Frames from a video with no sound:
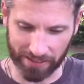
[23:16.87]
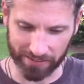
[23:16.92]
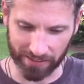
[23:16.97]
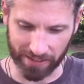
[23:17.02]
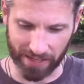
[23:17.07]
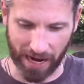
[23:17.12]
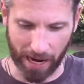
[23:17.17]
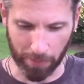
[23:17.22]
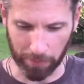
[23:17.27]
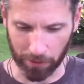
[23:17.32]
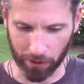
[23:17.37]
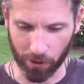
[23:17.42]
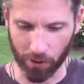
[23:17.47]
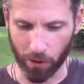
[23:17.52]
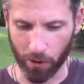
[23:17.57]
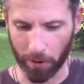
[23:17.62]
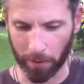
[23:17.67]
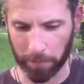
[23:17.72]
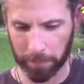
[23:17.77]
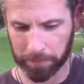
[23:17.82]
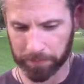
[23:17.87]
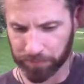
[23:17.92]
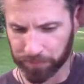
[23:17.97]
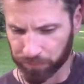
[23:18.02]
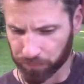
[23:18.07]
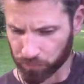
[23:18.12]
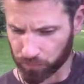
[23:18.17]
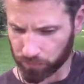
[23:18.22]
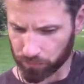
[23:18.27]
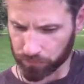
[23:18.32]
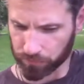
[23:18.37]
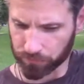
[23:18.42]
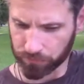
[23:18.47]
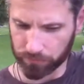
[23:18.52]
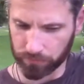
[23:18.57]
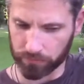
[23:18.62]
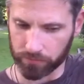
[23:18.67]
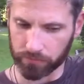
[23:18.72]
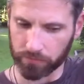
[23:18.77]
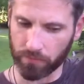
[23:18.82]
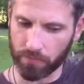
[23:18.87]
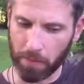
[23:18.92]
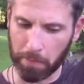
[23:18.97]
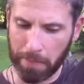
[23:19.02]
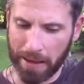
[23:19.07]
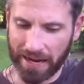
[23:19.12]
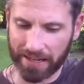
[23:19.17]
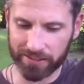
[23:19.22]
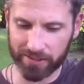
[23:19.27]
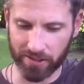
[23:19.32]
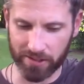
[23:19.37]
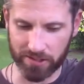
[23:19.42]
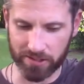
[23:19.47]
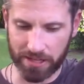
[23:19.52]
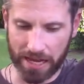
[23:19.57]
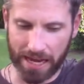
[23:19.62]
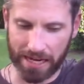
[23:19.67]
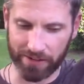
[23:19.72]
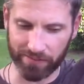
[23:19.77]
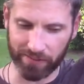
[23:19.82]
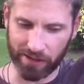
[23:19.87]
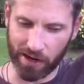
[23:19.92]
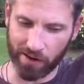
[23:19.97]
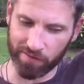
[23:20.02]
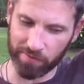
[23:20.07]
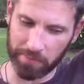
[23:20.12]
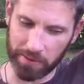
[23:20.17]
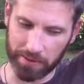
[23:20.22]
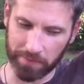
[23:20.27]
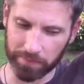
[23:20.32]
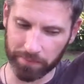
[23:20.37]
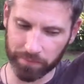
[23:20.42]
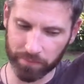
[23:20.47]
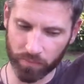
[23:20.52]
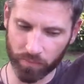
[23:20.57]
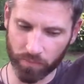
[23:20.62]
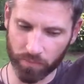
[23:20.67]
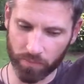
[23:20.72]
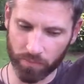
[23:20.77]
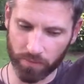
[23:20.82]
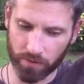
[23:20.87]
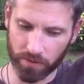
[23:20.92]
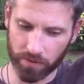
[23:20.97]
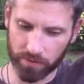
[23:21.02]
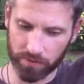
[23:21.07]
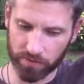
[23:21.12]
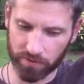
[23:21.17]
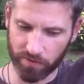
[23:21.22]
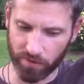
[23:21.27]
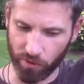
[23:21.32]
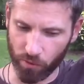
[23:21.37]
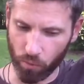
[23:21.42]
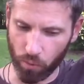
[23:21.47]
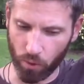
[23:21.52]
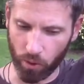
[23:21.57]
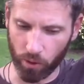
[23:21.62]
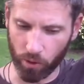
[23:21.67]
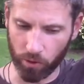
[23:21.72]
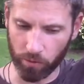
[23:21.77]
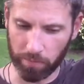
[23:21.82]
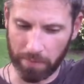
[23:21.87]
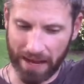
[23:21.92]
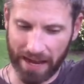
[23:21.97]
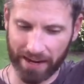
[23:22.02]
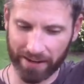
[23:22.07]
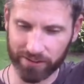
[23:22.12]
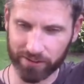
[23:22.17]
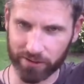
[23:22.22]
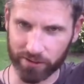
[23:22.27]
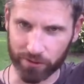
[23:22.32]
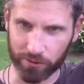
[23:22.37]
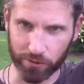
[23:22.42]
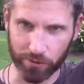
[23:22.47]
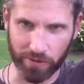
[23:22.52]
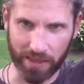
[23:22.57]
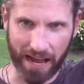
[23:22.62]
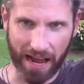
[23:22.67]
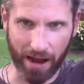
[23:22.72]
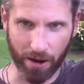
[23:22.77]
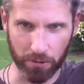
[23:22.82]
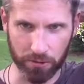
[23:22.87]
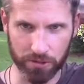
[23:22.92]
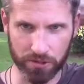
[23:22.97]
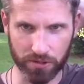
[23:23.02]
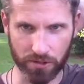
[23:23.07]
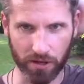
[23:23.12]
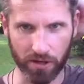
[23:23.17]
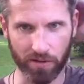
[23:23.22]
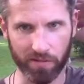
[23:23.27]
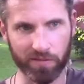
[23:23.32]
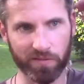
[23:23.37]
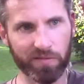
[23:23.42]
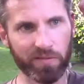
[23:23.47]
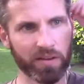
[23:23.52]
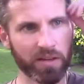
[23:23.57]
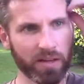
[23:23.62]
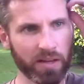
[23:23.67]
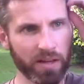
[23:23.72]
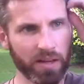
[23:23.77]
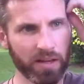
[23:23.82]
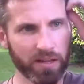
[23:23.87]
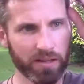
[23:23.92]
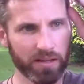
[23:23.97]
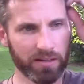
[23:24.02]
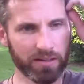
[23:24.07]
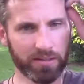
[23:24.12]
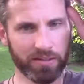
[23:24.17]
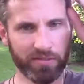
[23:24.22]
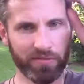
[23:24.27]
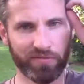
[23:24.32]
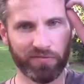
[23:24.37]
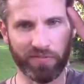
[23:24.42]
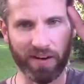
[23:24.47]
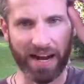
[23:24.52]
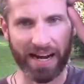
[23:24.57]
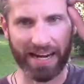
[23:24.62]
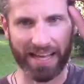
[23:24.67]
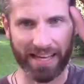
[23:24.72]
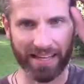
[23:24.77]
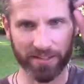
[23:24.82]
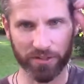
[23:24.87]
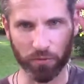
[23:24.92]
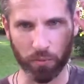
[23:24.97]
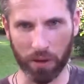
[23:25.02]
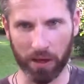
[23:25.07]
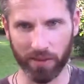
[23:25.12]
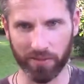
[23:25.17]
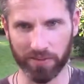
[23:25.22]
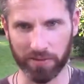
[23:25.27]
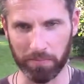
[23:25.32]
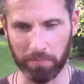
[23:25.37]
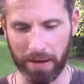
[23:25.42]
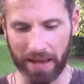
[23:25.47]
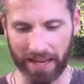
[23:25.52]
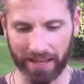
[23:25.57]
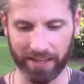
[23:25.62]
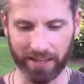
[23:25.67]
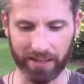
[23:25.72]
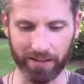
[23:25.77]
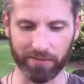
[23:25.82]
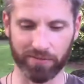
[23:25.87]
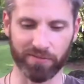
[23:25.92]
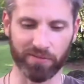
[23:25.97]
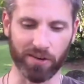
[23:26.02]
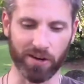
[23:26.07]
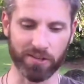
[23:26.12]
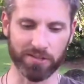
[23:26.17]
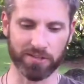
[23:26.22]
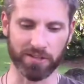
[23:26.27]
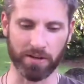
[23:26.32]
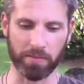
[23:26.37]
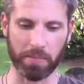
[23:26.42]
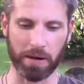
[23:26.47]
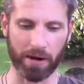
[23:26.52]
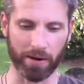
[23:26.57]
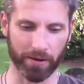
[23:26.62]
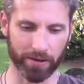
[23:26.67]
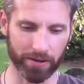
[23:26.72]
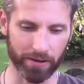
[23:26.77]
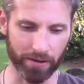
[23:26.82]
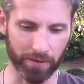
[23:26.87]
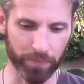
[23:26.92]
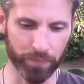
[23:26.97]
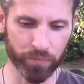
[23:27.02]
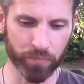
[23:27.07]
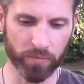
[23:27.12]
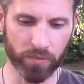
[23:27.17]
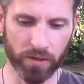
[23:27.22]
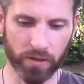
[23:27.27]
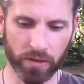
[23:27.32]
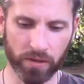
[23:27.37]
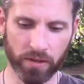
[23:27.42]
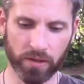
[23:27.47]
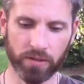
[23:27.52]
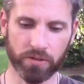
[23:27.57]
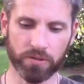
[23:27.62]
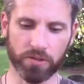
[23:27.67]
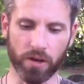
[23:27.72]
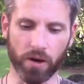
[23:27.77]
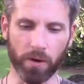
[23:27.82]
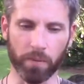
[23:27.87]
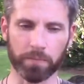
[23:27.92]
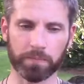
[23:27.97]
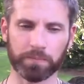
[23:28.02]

to Capricorn, back to the sign of government for the world, back to the house of finance, wealth, and banking for us in America. So